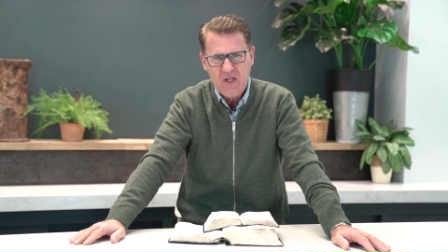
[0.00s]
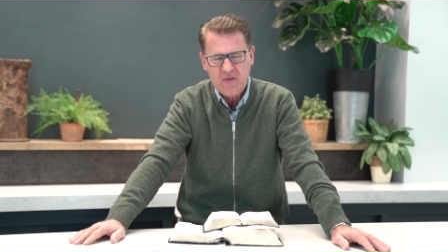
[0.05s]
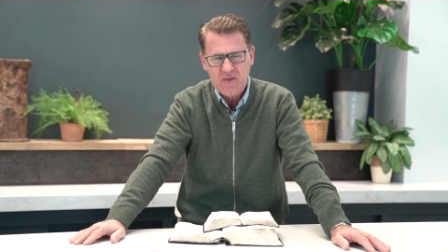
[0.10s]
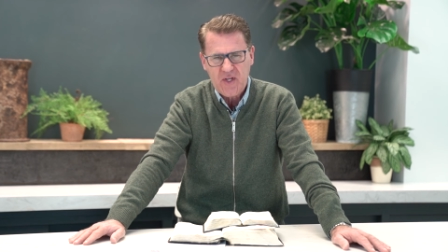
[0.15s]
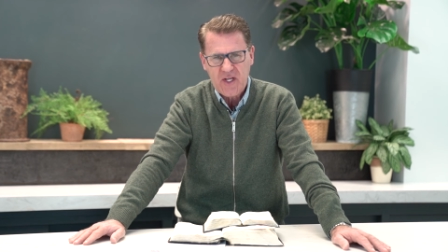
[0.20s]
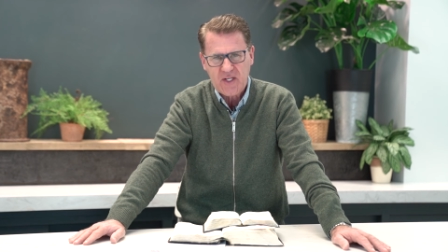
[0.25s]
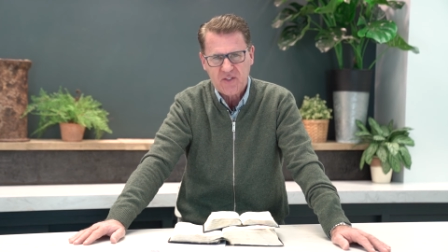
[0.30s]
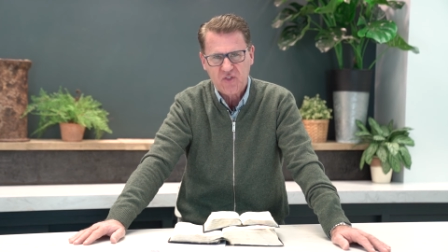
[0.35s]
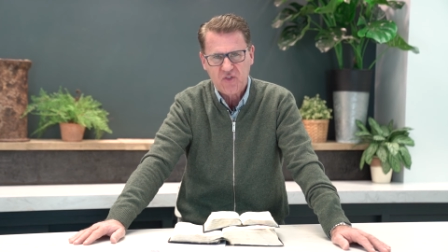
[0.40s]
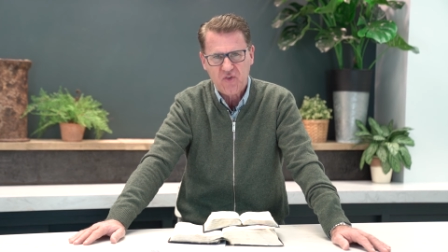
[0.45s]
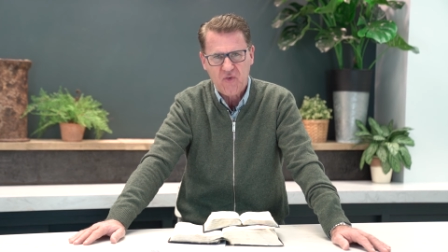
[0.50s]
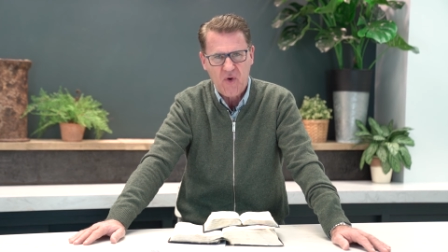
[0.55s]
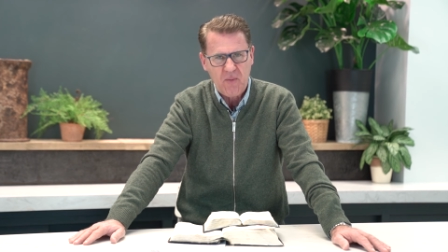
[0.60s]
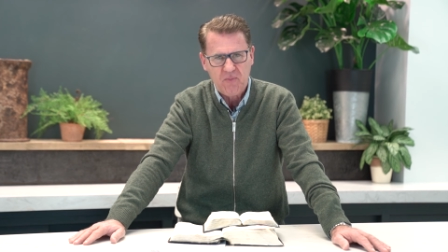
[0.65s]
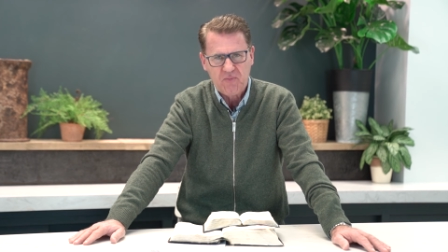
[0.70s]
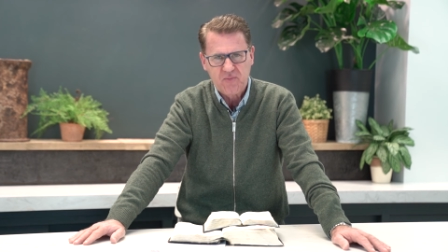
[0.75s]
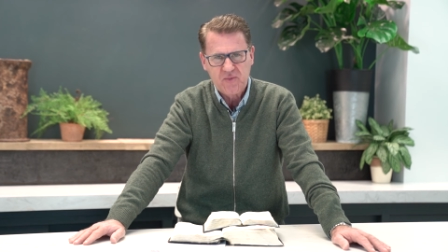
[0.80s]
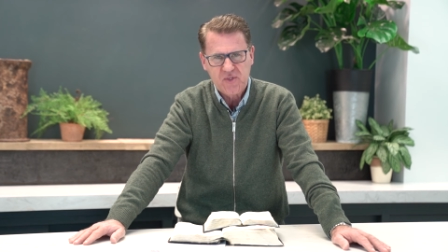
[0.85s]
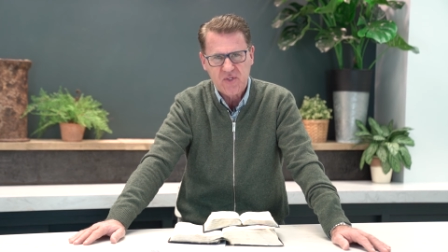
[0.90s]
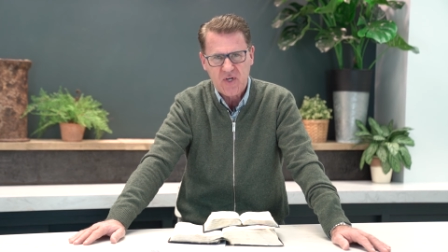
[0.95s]
that
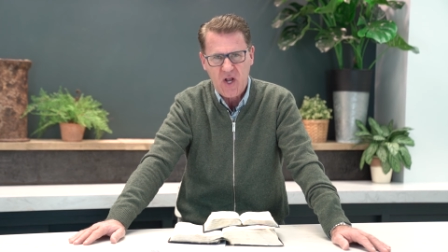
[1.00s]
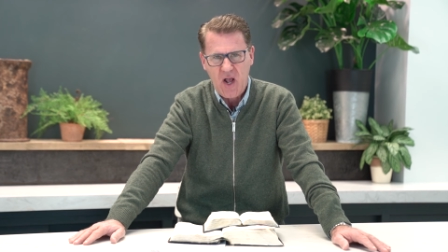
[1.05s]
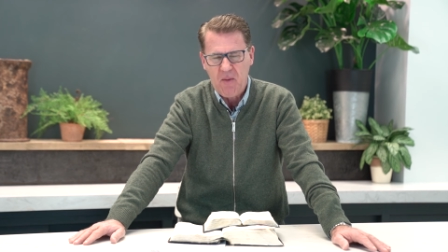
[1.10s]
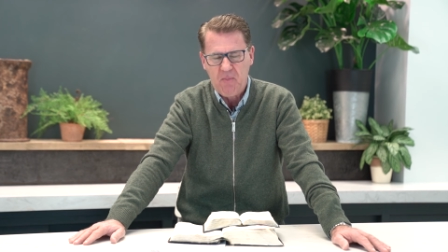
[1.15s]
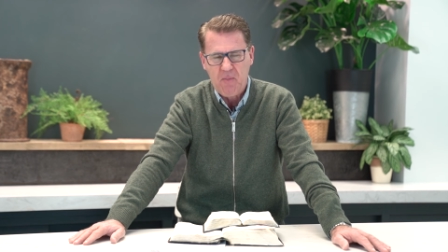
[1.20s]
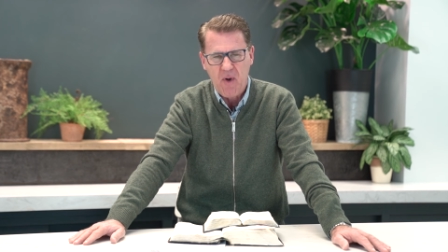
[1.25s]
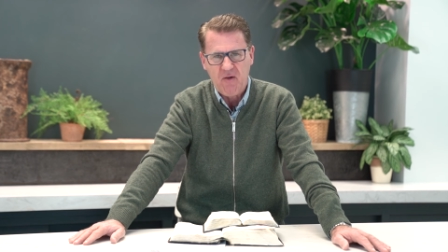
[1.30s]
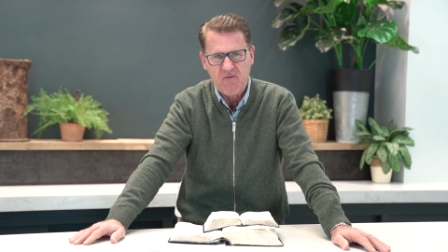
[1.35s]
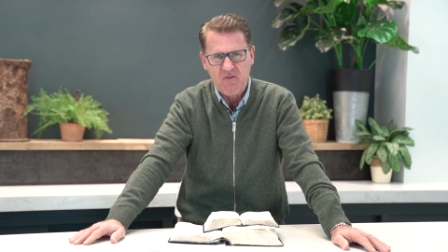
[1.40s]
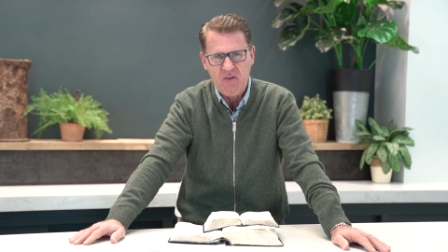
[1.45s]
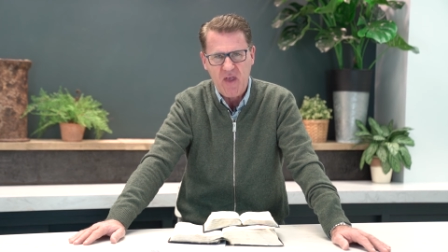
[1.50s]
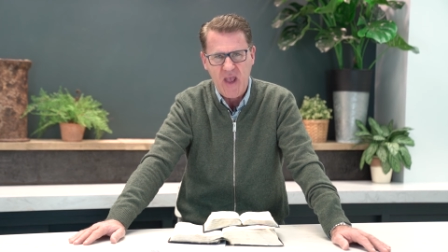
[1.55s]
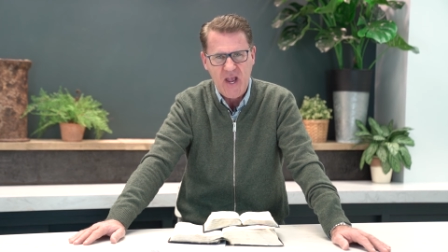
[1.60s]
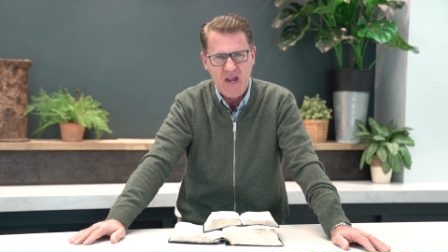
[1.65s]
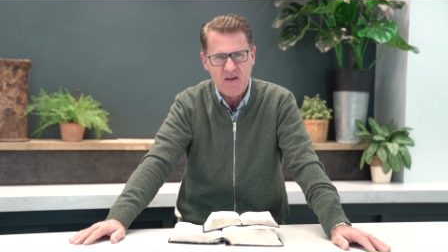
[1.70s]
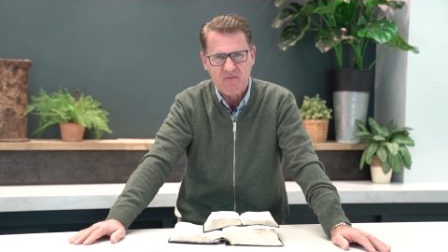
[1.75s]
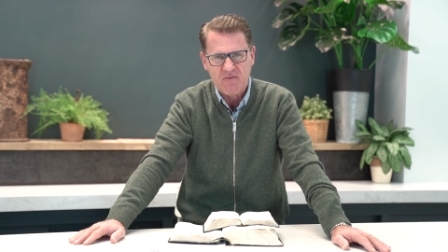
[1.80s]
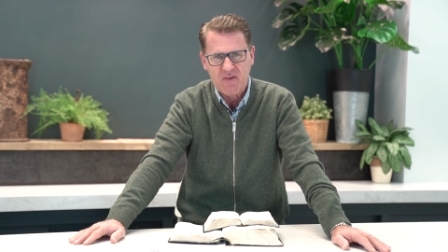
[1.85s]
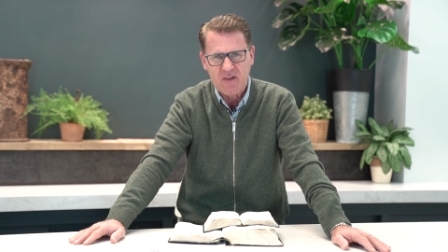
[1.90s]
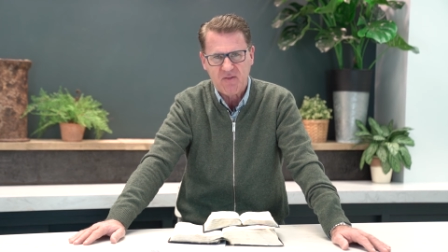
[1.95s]
trumps above
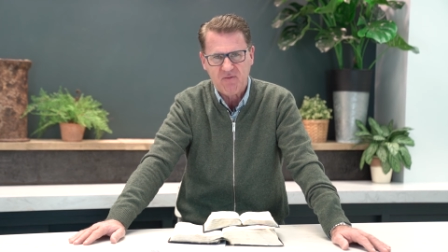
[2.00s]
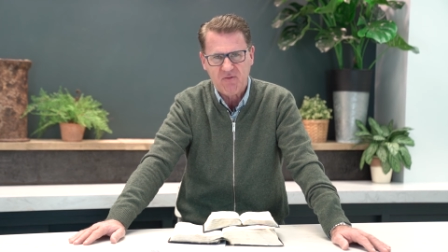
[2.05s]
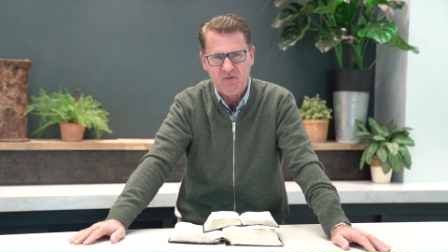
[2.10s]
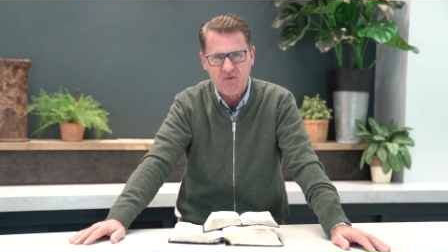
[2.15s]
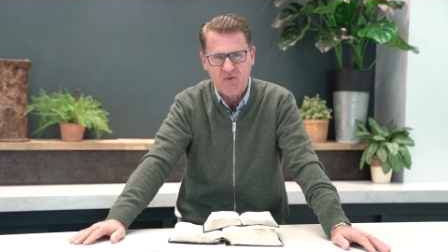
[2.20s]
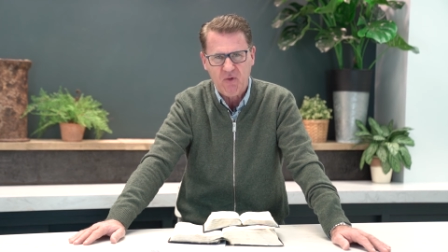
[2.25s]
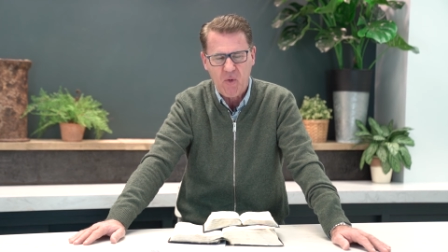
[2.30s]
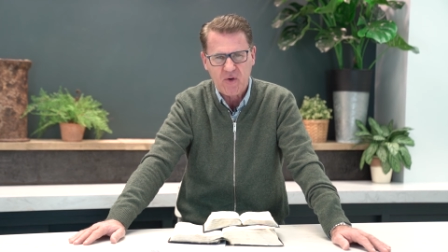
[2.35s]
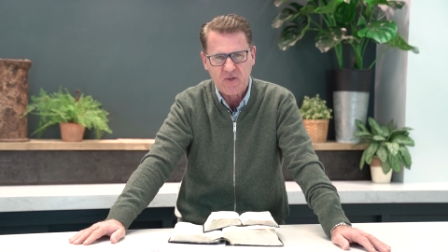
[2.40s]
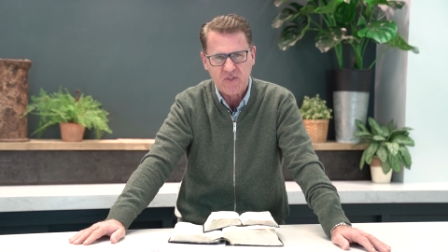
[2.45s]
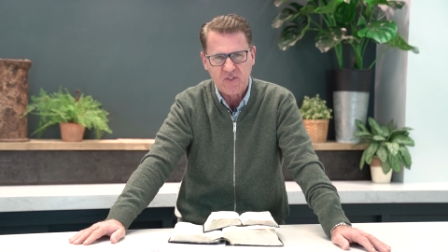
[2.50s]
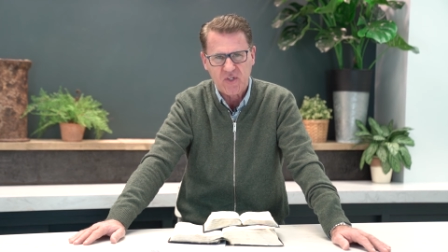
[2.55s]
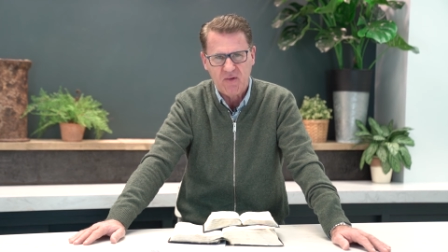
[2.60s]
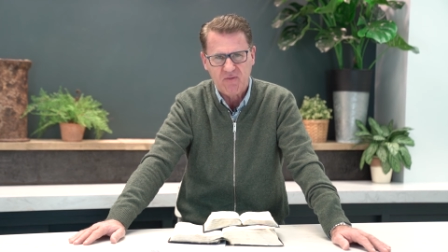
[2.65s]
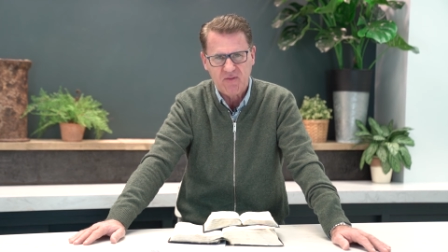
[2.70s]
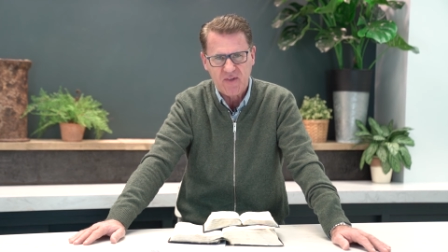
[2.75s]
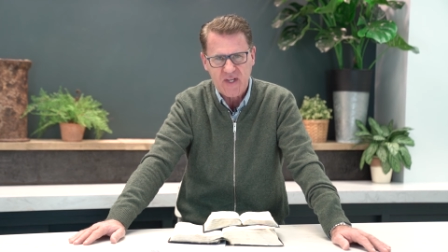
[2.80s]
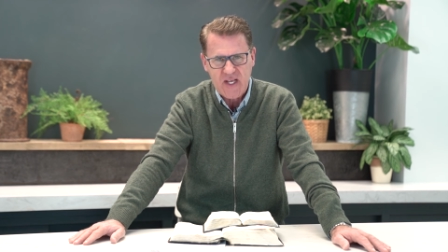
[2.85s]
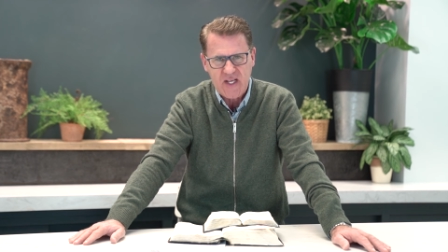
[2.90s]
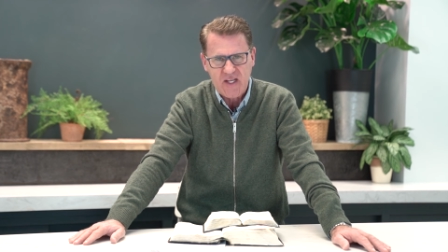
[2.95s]
every force of